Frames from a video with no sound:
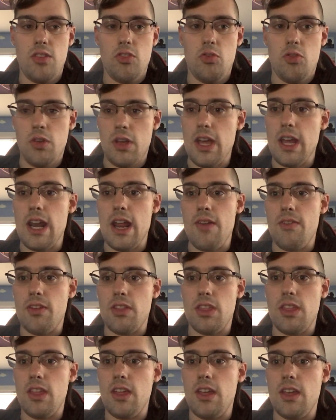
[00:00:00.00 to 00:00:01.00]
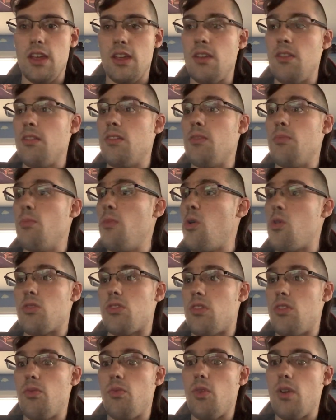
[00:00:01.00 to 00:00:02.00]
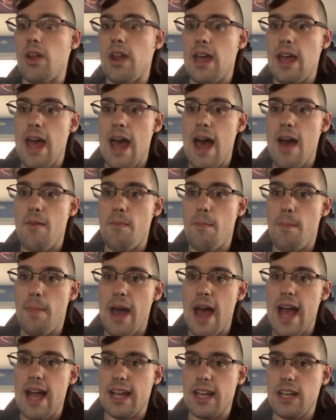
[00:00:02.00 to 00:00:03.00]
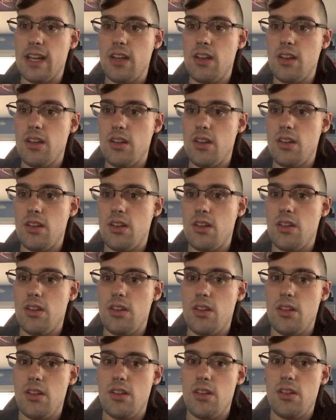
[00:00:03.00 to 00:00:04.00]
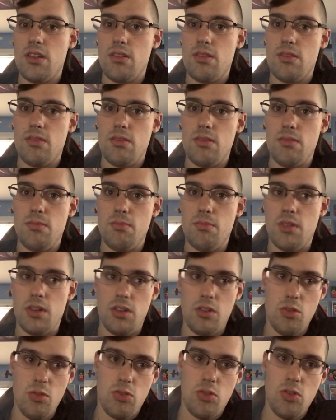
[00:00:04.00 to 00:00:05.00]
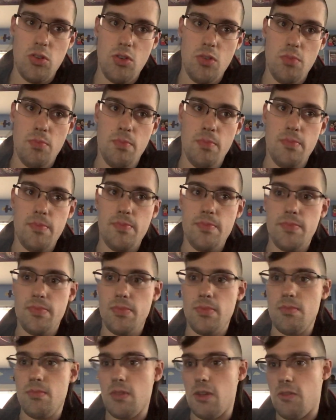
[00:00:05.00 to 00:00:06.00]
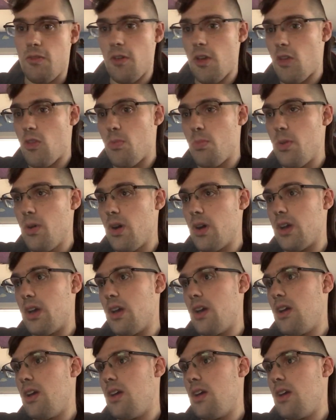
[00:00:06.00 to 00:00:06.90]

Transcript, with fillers: to get everything, most of what I have back. My YouTube, my Facebook.